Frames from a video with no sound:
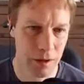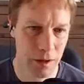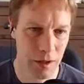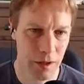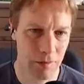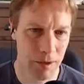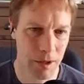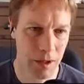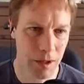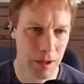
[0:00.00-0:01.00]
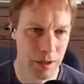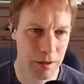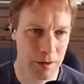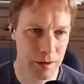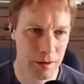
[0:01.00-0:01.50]

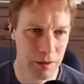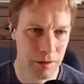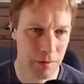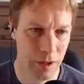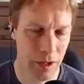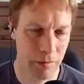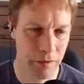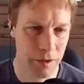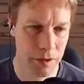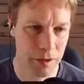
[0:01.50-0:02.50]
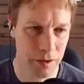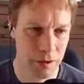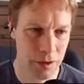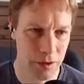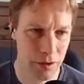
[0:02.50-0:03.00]
And we have this
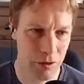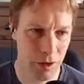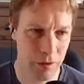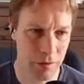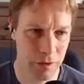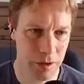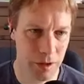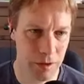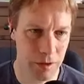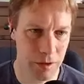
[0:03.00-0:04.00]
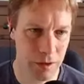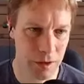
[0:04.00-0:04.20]
constraint, which says